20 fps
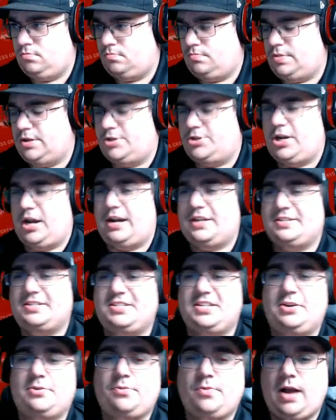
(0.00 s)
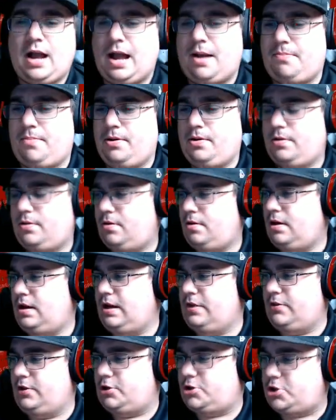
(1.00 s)
Big shout out to C. Rob
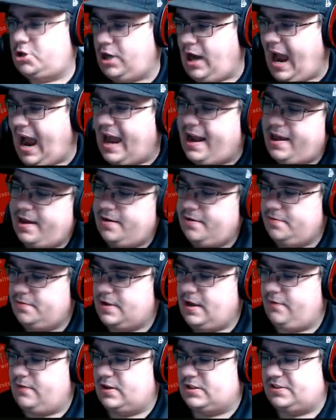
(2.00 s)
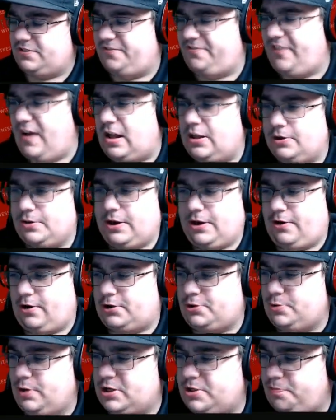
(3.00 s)
in the chat, giving us a follow here on
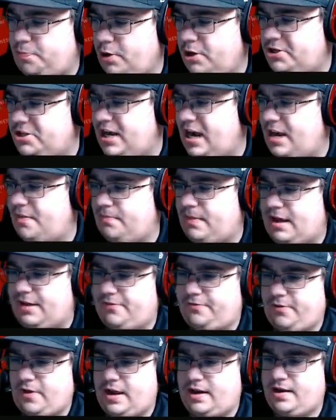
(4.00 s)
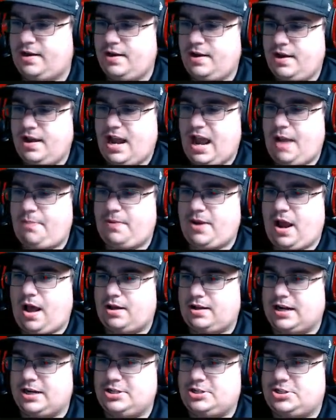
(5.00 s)
Twitch. Appreciate it, my friend. Happy
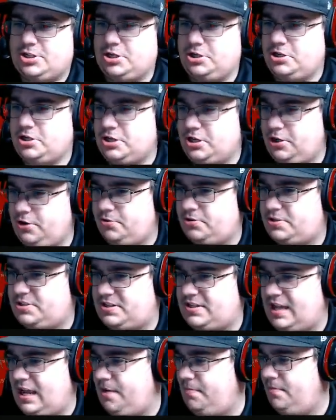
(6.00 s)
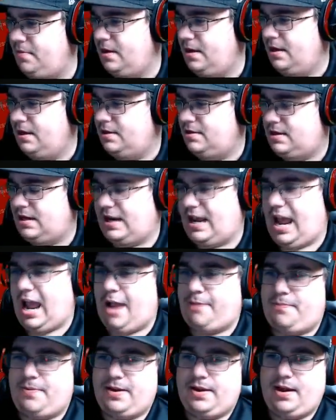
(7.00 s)
holidays to you, Sim. Saying
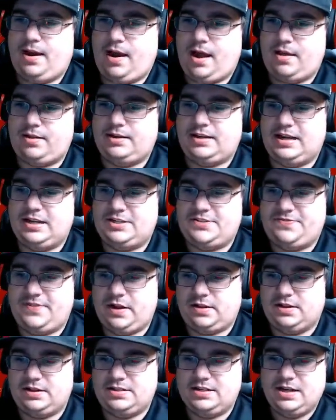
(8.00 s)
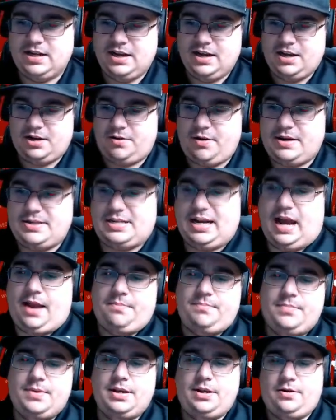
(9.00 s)
happy holidays, fellas. Great time
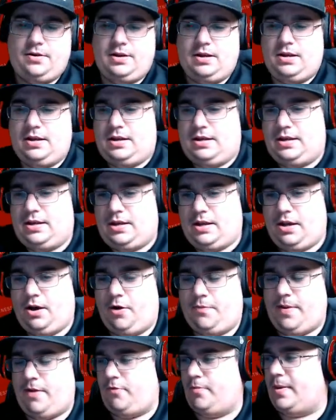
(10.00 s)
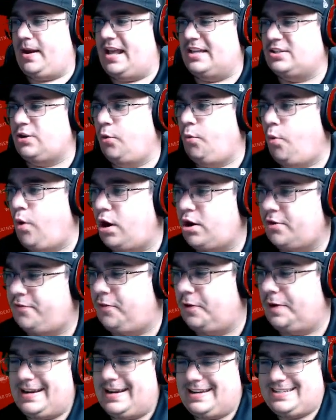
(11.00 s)
here. I hope everybody has a
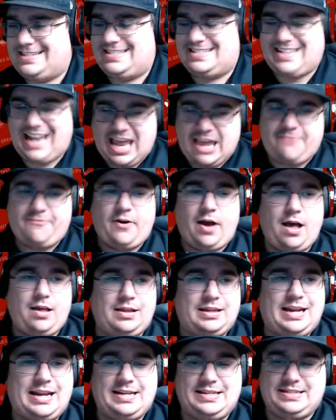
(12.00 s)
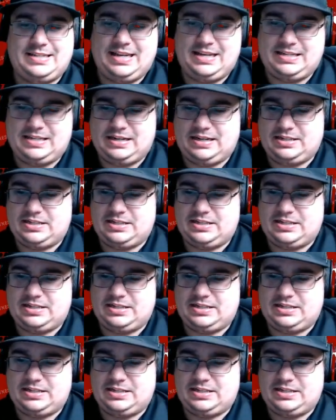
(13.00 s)
wonderful safe holiday season.